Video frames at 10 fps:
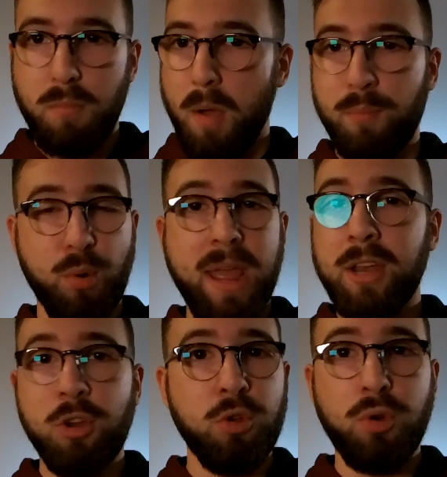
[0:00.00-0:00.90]
a
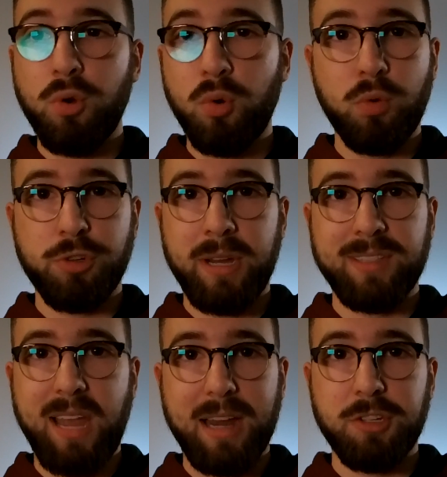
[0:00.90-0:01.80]
brand new
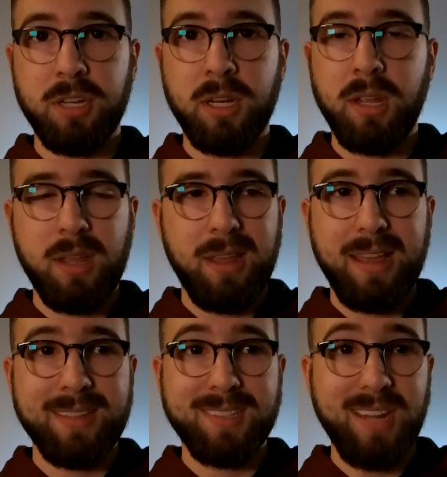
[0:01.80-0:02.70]
transaction,
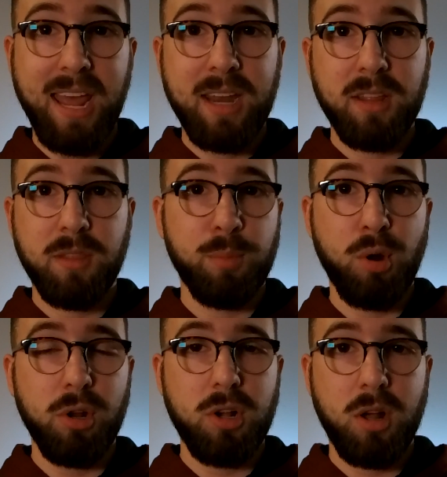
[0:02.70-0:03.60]
instead, the
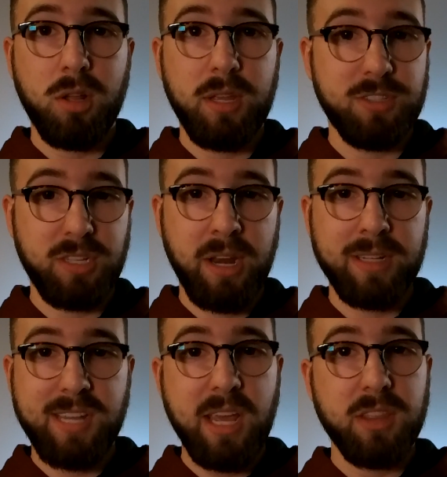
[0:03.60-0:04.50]
protocol is just
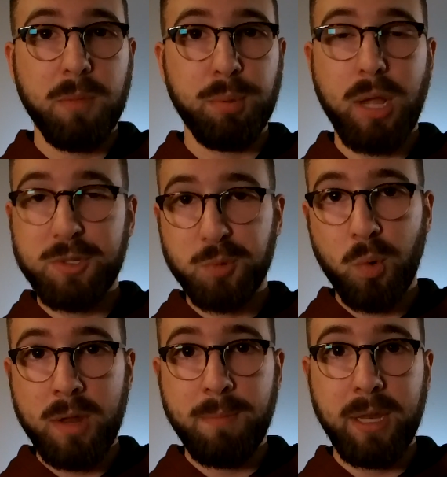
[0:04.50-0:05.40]
gonna take the plus
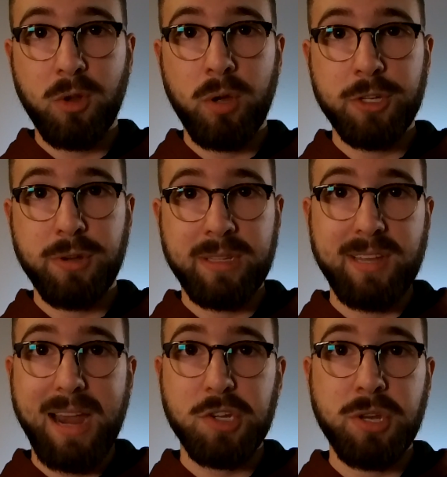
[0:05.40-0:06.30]
one Bitcoin
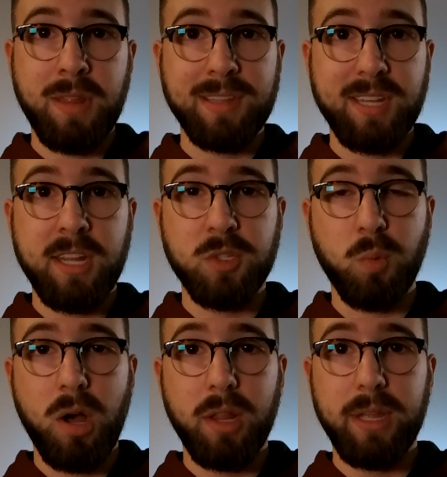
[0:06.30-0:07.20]
transaction that's in his
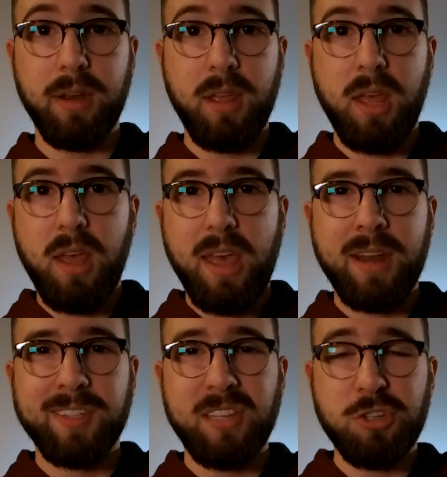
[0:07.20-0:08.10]
wallet
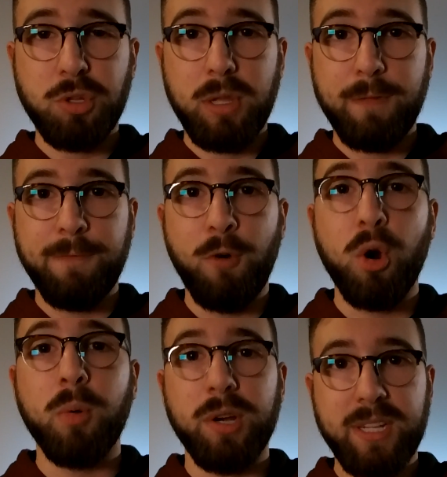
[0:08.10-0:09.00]
and essentially
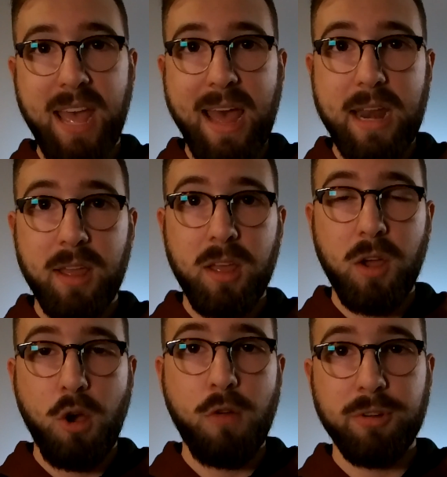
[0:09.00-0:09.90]
forward that
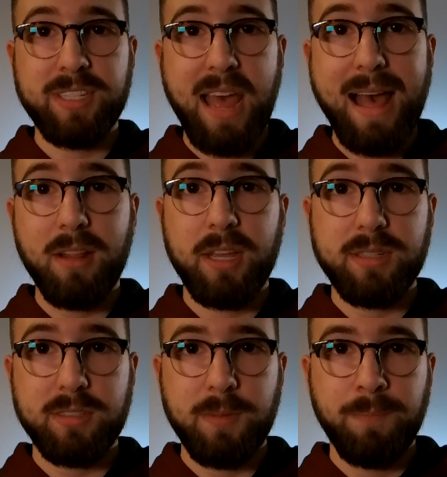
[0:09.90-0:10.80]
over to
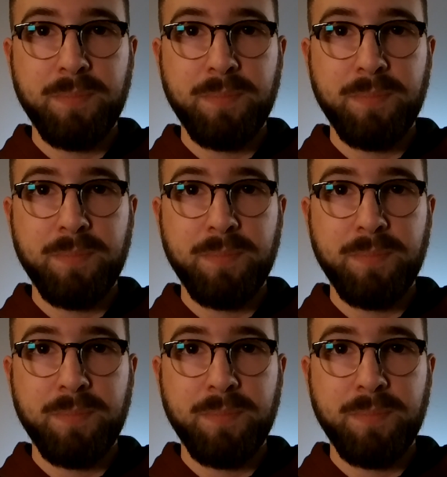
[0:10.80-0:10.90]
Alice.